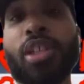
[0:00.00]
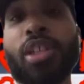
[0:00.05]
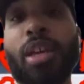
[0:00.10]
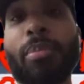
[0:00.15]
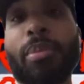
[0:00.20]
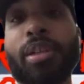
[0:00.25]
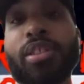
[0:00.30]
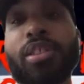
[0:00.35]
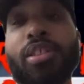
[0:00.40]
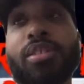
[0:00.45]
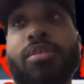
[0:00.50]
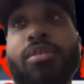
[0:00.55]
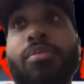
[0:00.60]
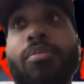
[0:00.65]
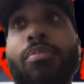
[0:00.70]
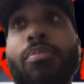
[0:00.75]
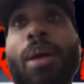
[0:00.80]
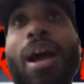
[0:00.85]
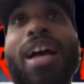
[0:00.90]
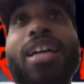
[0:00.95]
gimmicks
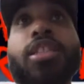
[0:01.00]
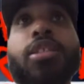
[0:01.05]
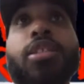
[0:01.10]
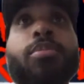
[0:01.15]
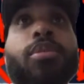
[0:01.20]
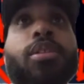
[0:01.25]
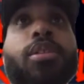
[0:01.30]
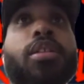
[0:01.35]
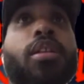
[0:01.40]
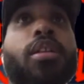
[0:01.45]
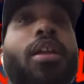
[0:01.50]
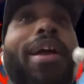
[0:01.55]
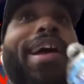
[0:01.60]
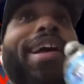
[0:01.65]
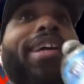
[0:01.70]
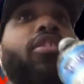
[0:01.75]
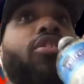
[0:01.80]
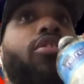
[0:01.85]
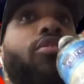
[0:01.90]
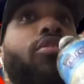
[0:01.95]
possibly in the
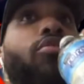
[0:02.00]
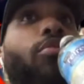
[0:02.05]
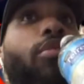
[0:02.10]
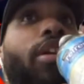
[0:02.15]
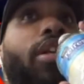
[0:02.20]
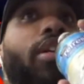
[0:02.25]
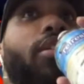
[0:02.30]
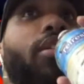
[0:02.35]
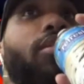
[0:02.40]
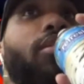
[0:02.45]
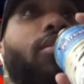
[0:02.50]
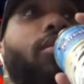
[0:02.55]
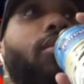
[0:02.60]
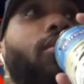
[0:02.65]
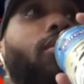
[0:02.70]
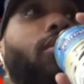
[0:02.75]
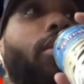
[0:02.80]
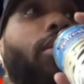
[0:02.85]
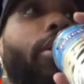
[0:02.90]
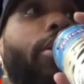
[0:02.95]
last 20
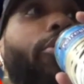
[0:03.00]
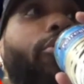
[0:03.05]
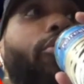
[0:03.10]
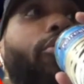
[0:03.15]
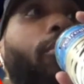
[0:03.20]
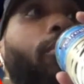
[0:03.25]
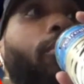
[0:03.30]
years.